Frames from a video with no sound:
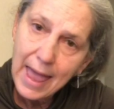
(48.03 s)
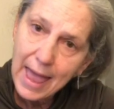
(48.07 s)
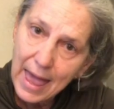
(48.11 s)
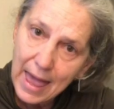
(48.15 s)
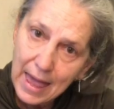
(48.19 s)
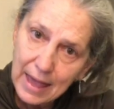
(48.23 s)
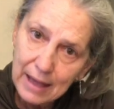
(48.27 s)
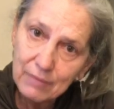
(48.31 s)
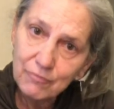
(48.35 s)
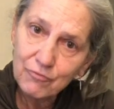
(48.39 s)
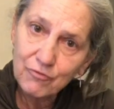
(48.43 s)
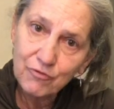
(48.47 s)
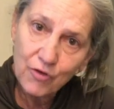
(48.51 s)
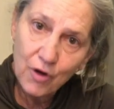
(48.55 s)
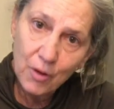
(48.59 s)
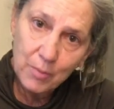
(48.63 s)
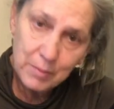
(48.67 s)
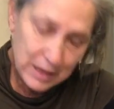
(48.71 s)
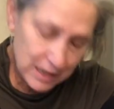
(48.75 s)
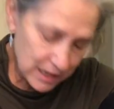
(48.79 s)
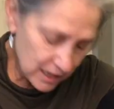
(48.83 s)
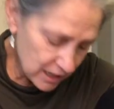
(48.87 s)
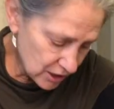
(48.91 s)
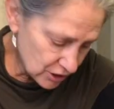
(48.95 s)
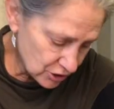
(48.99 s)
And from
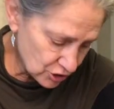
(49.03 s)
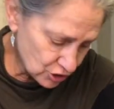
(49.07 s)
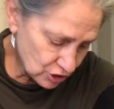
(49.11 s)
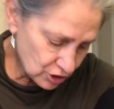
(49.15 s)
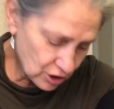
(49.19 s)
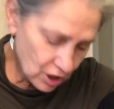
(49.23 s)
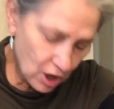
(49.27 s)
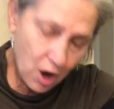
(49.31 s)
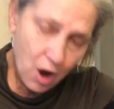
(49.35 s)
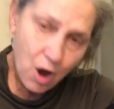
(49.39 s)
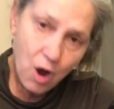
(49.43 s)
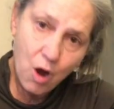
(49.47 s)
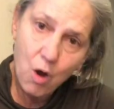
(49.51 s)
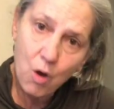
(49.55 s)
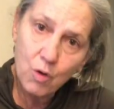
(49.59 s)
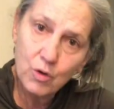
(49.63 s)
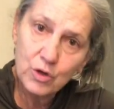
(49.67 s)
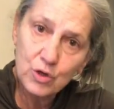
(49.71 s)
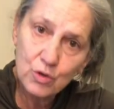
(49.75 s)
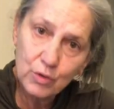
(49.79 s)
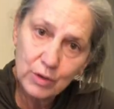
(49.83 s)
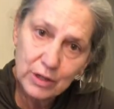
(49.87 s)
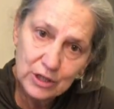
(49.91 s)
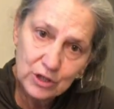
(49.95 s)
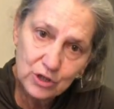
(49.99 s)
each toe,
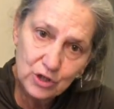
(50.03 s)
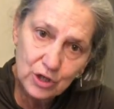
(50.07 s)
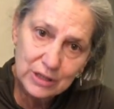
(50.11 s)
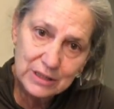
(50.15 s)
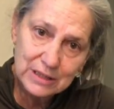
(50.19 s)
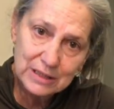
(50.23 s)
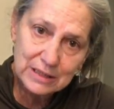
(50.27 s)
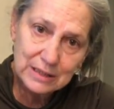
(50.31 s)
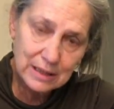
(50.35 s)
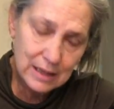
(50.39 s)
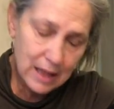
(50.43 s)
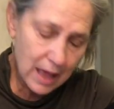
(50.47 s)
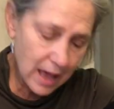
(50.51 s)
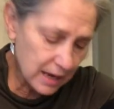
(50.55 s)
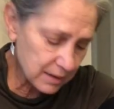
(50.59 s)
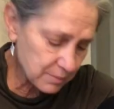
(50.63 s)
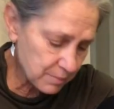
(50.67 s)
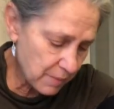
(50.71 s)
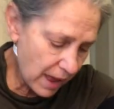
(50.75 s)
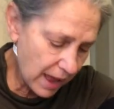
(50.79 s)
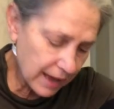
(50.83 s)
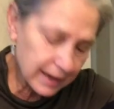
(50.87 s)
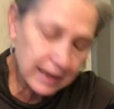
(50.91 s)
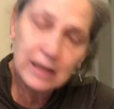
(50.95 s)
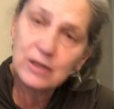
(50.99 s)
you can just slide
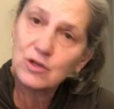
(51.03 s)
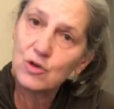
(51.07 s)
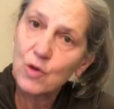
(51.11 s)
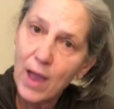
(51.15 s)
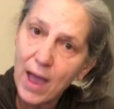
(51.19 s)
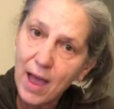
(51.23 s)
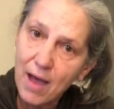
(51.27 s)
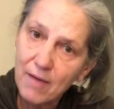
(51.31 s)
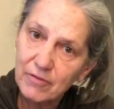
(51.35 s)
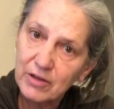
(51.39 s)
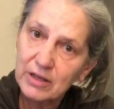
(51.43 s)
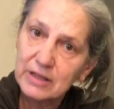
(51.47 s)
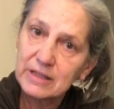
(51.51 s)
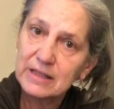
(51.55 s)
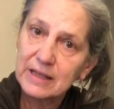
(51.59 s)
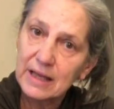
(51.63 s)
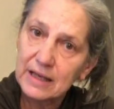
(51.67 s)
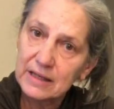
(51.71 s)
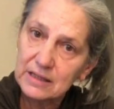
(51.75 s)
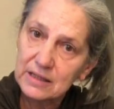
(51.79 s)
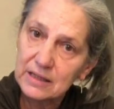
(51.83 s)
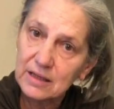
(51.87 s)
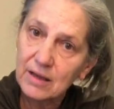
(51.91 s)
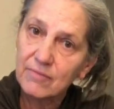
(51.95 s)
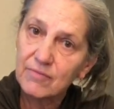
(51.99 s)
back and you have a
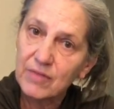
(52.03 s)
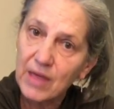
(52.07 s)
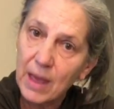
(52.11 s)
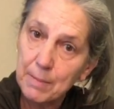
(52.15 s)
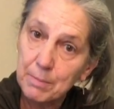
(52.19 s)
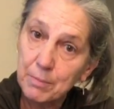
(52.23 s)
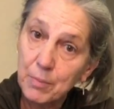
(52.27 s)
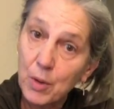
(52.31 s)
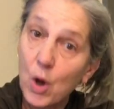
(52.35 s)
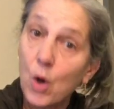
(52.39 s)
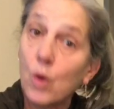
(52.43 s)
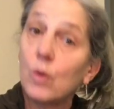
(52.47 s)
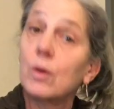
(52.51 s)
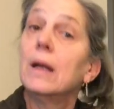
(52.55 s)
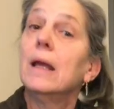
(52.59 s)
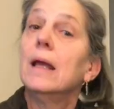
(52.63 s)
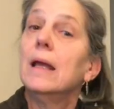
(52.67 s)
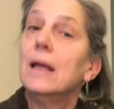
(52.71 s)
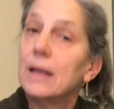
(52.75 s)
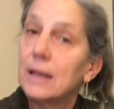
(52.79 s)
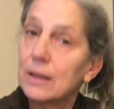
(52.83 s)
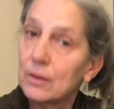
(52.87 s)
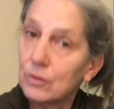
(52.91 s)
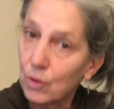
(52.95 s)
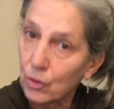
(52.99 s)
sense of that bone.
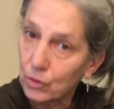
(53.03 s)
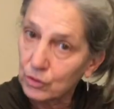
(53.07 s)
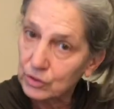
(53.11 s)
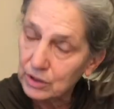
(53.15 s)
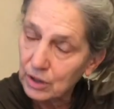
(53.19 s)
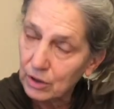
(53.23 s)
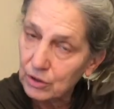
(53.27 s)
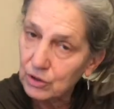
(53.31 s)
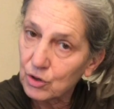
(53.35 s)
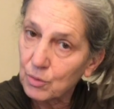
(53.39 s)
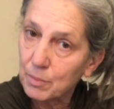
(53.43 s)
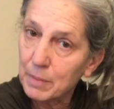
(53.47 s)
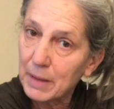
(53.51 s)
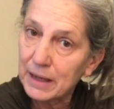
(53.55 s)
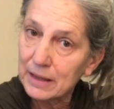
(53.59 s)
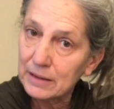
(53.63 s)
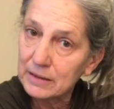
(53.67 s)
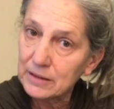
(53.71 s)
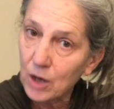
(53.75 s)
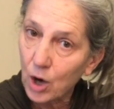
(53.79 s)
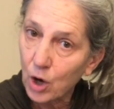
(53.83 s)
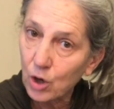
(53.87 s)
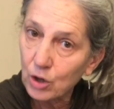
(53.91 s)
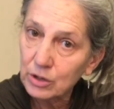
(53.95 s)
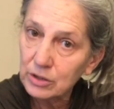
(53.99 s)
Those are your
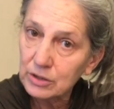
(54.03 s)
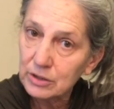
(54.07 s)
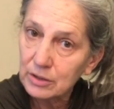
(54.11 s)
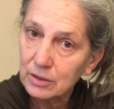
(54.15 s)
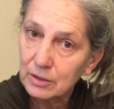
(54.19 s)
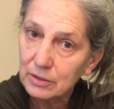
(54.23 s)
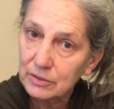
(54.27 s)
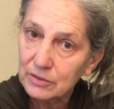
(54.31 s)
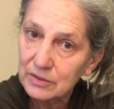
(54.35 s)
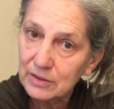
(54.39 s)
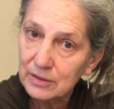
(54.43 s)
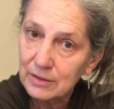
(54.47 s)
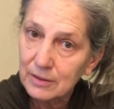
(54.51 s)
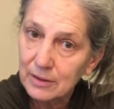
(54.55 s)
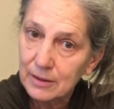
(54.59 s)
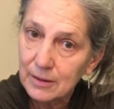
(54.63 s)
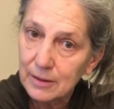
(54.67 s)
metatarsals.